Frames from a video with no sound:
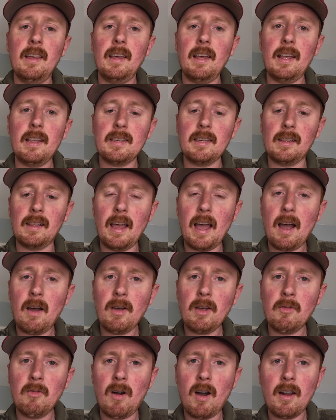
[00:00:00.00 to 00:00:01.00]
it's
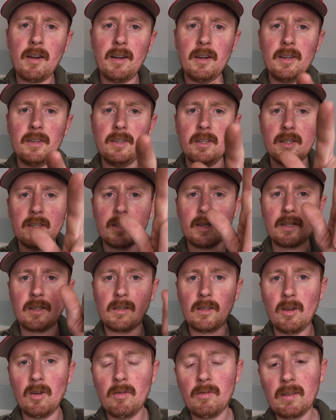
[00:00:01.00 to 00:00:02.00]
allowing water to just
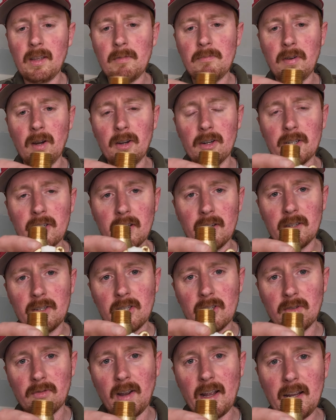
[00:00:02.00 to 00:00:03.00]
slowly push
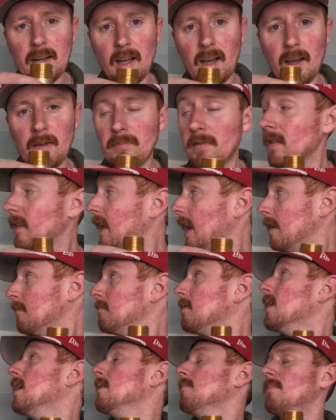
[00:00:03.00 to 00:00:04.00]
straight up that
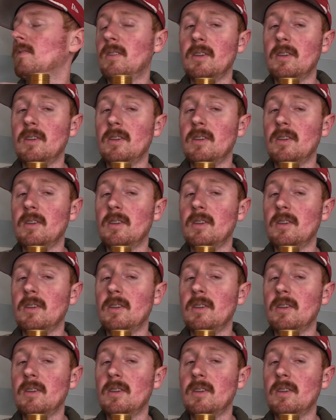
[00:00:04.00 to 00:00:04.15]
pipe